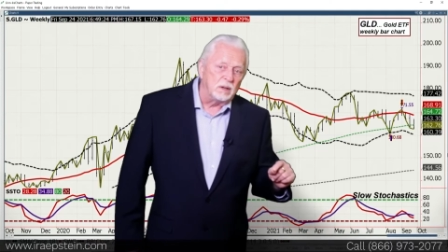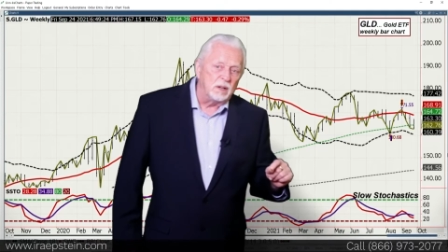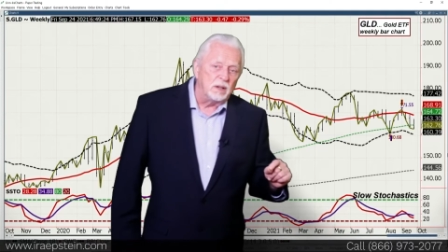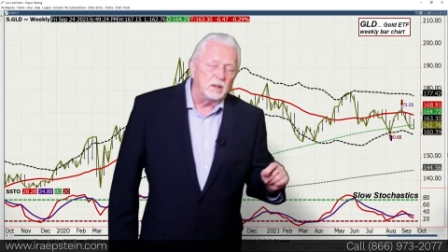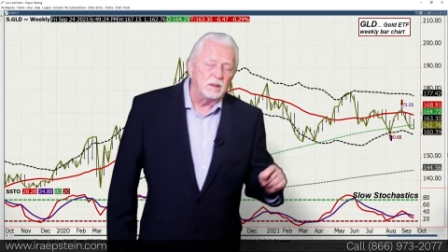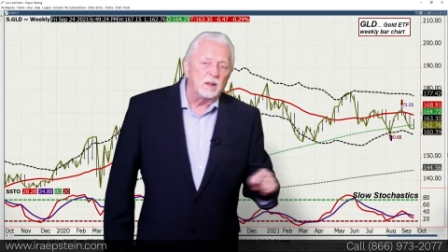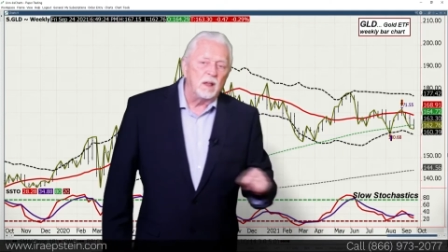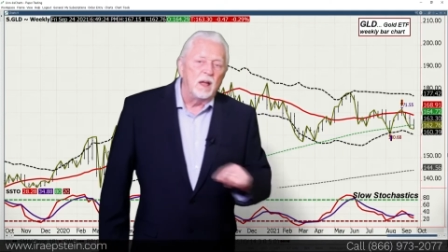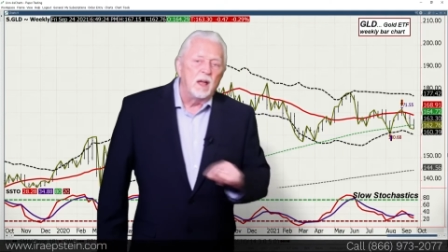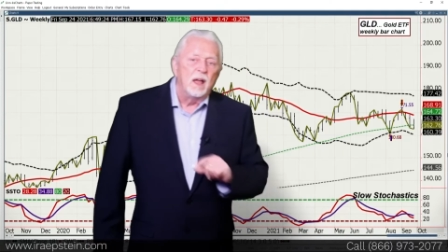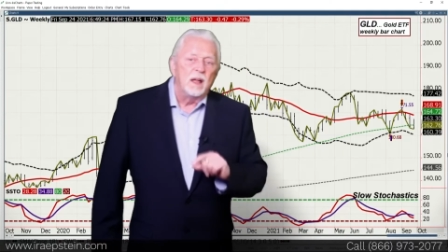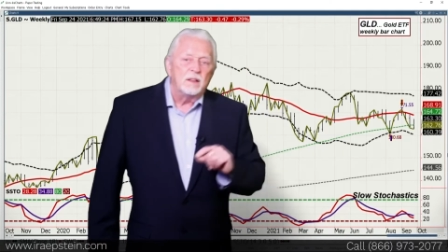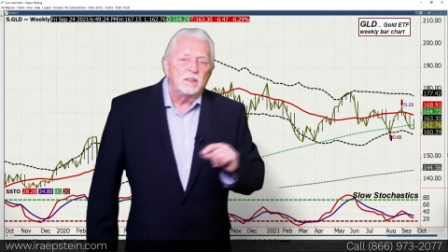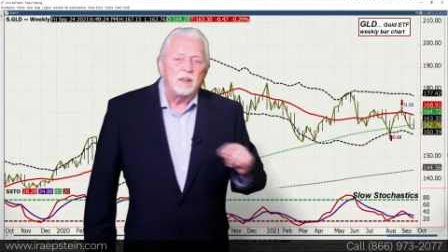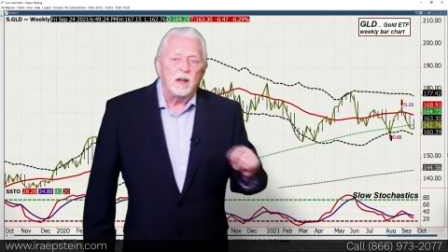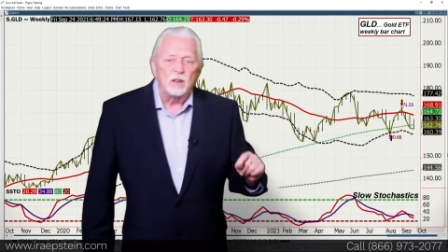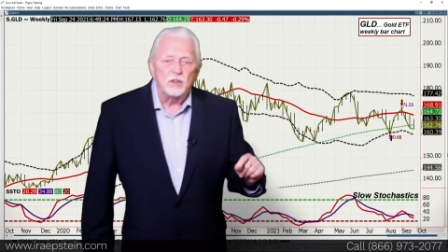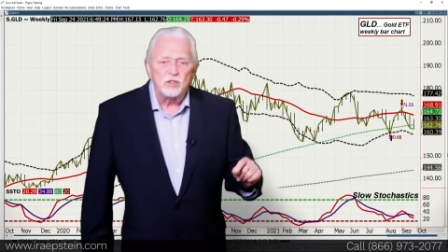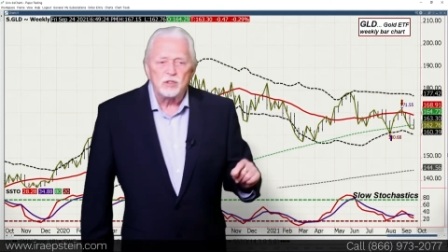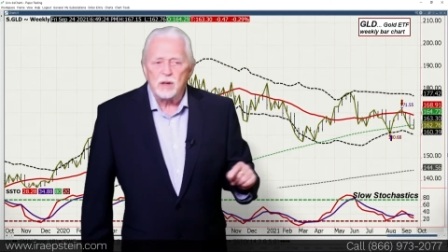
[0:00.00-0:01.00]
It
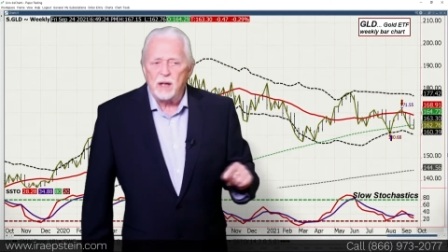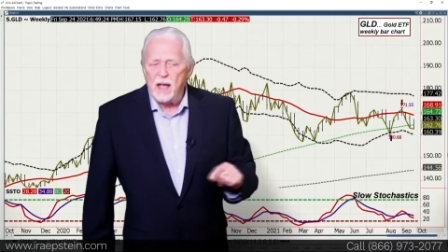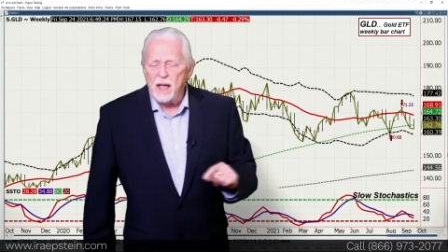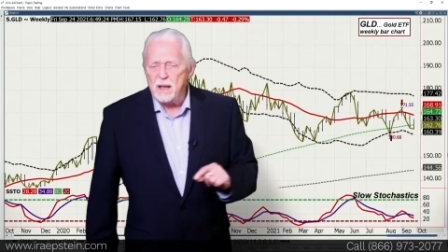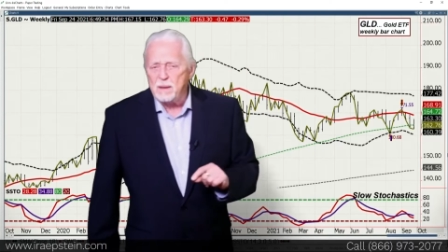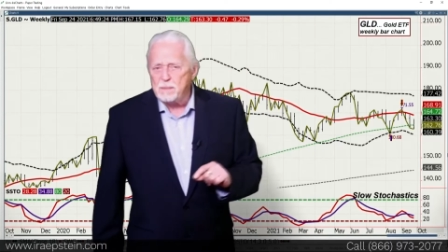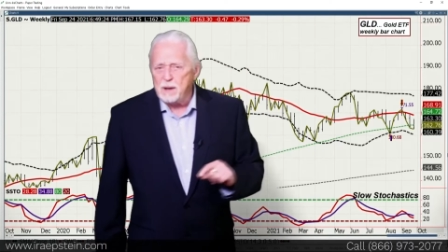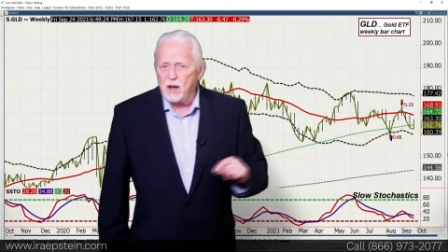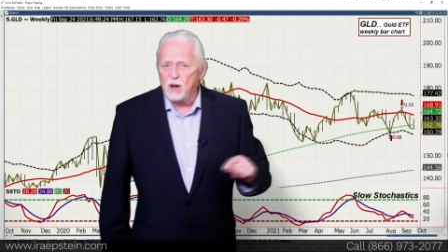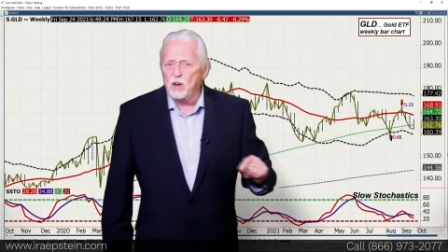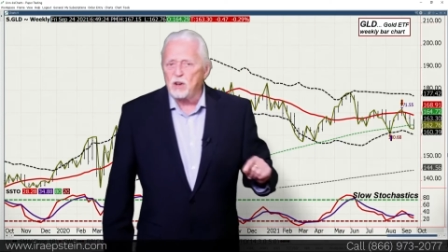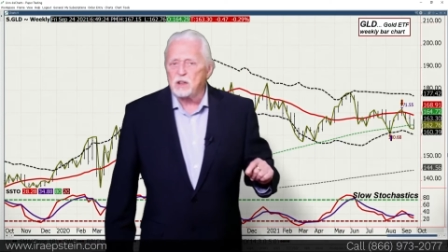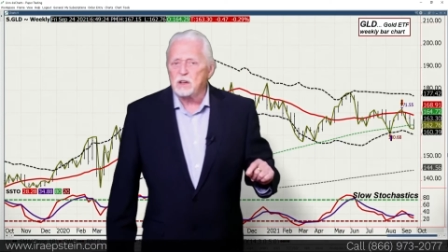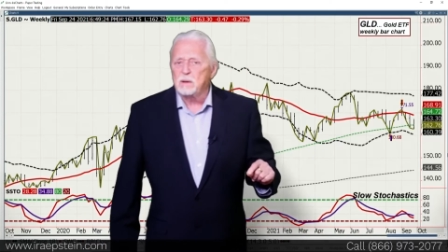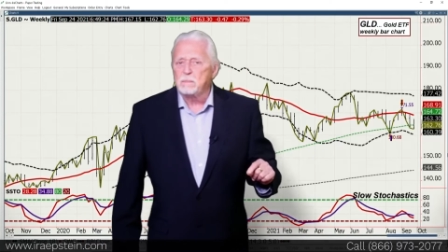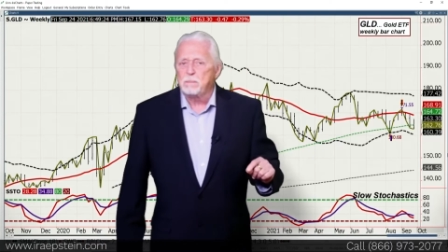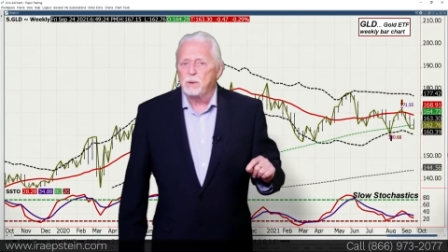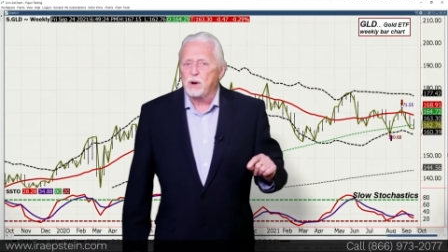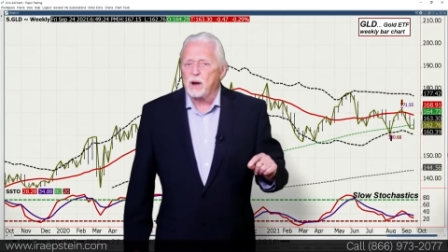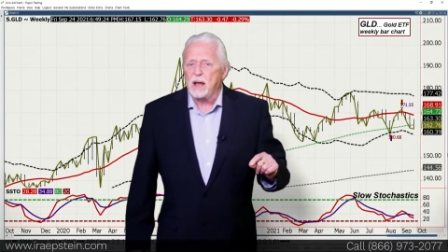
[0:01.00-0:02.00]
tells you, hey, am I looking
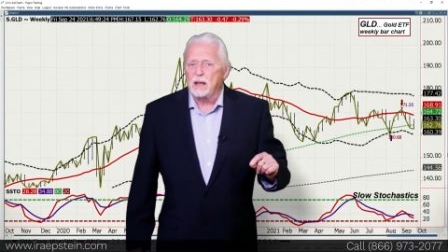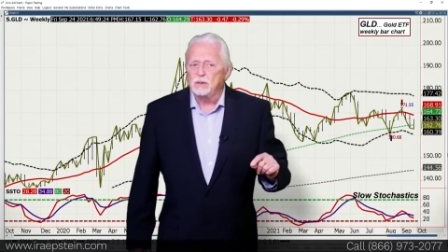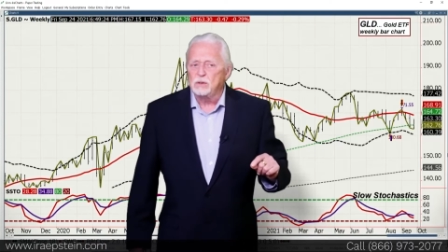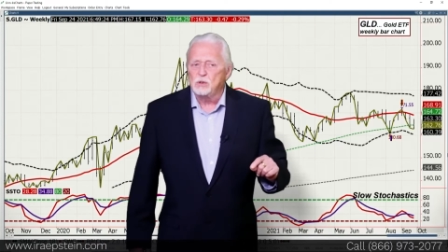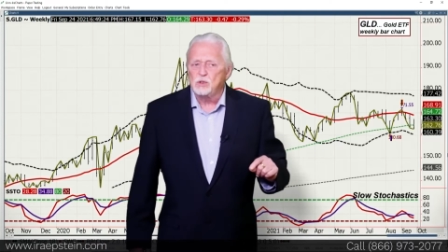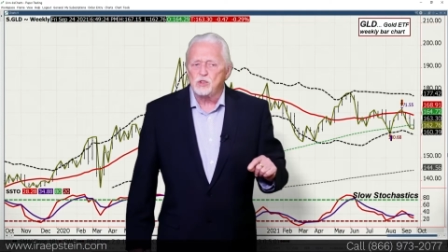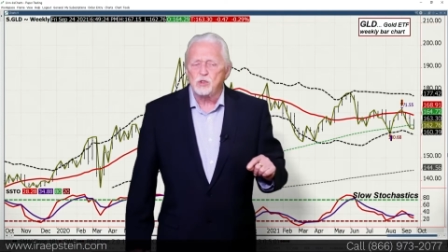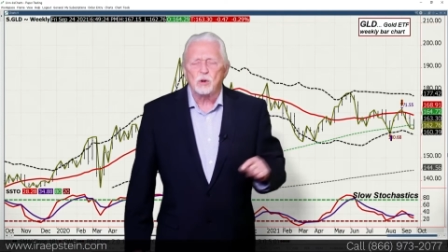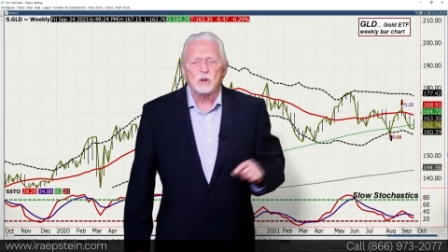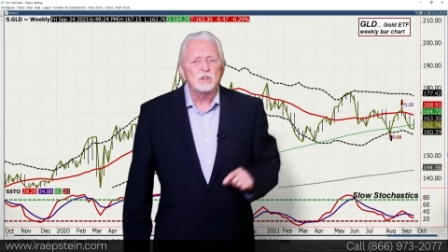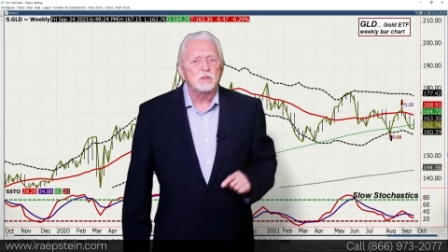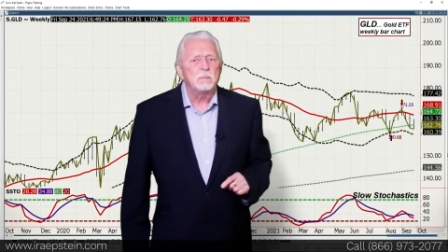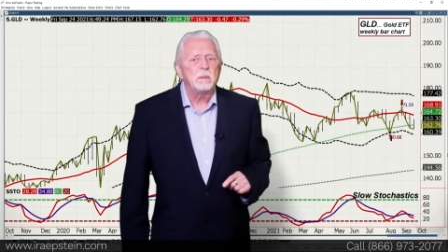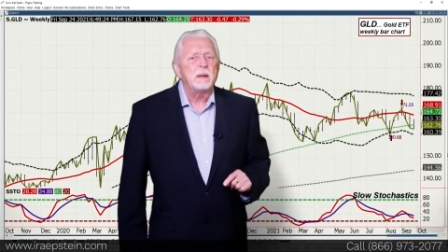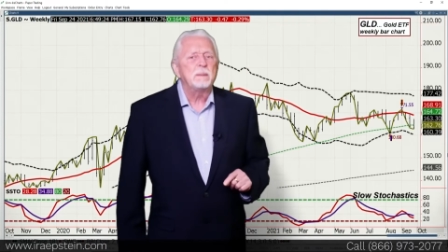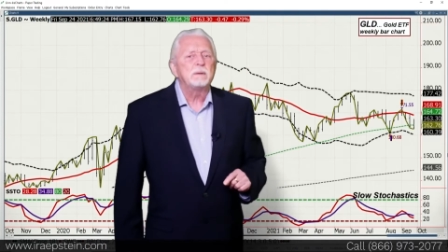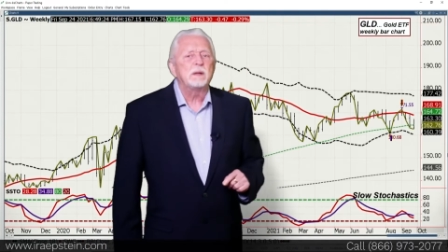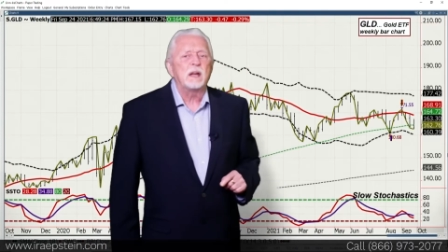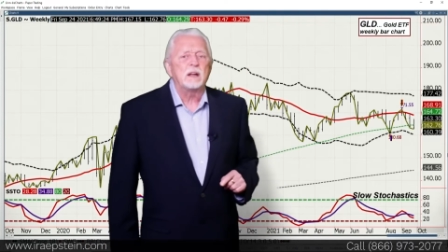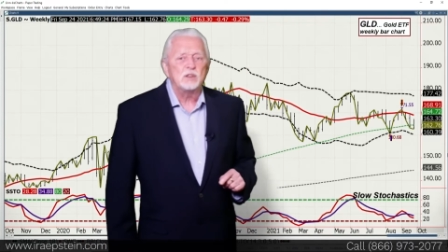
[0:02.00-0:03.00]
to put on new shorts?
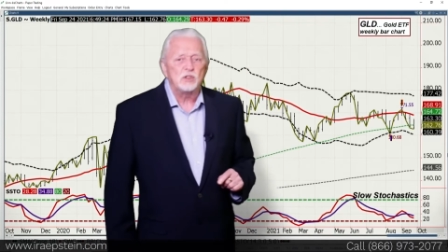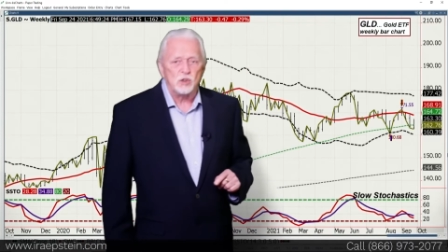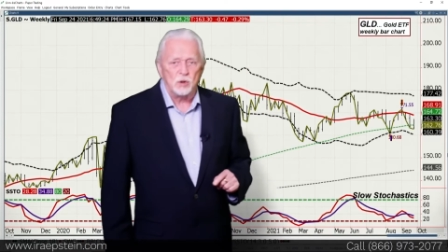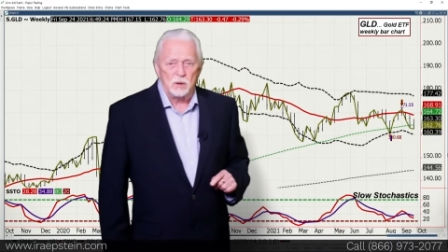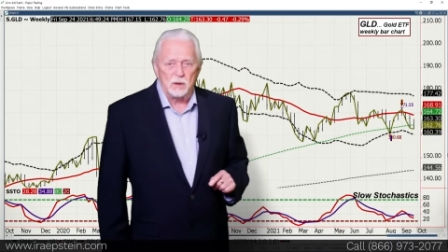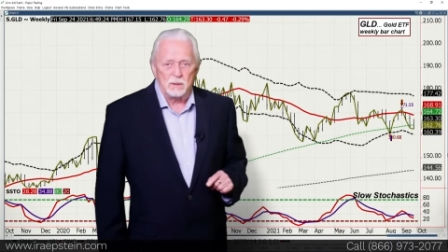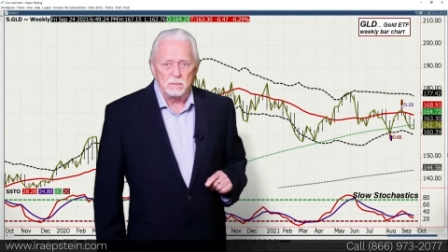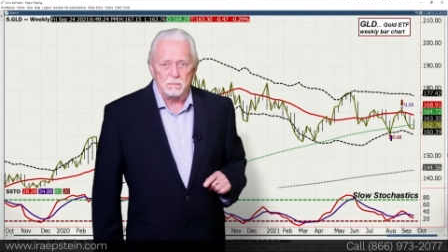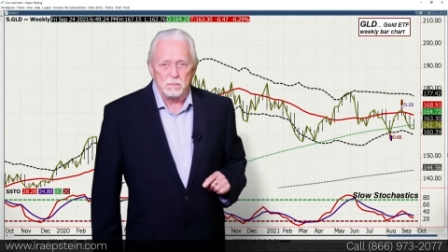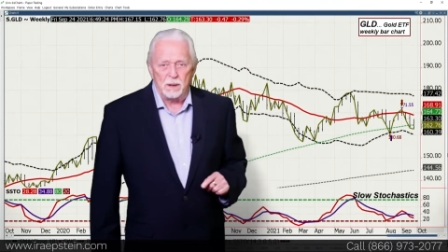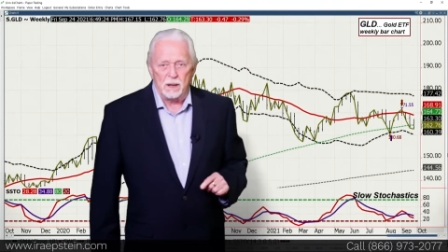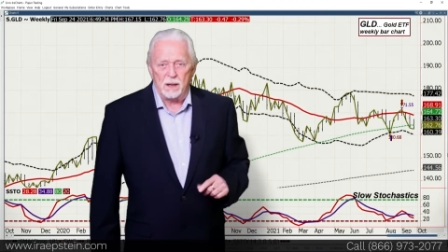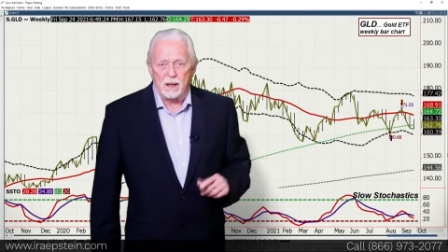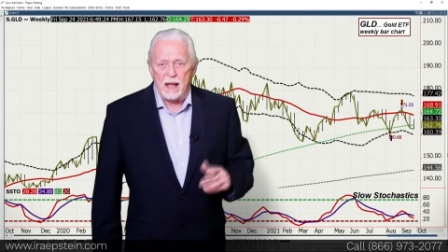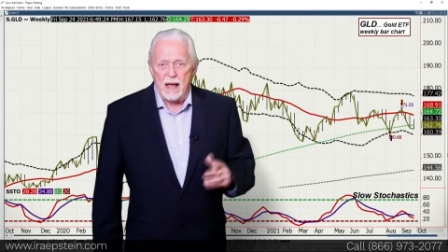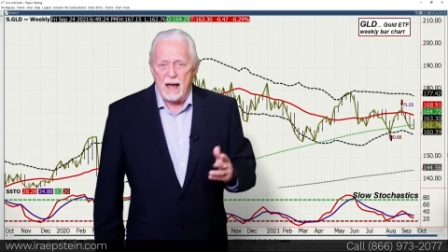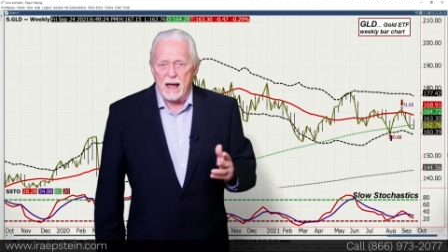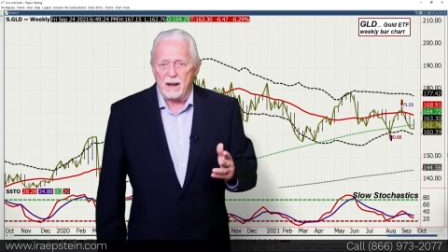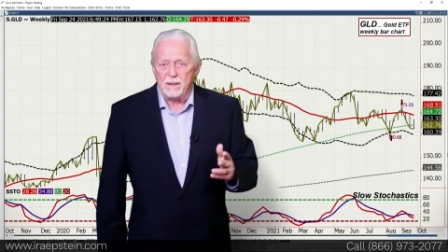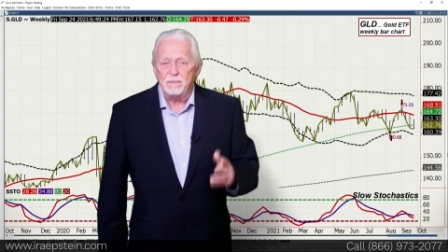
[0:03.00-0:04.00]
Maybe I shouldn't be.
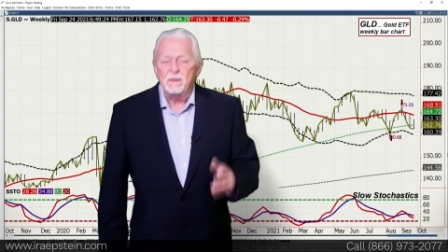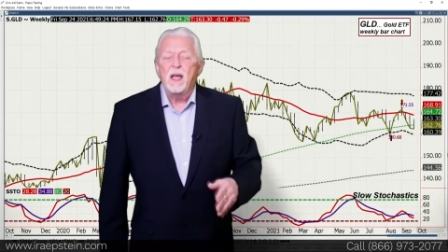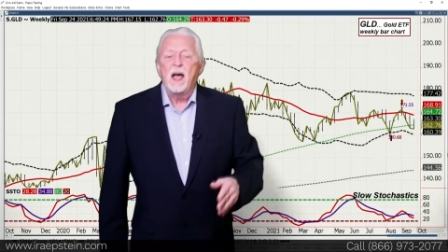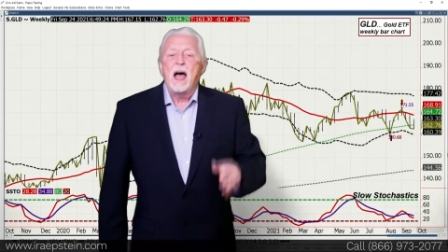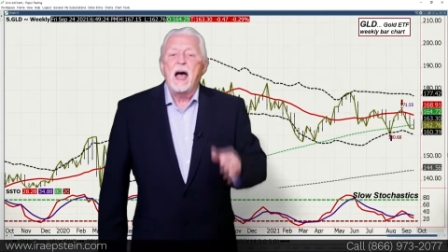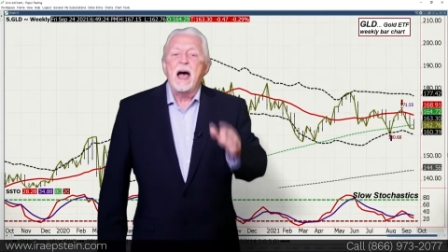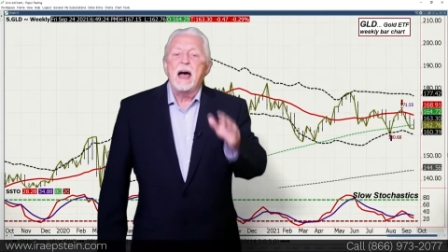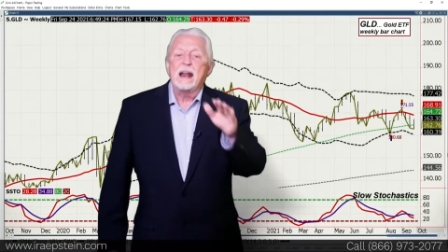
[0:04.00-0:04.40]
Got it?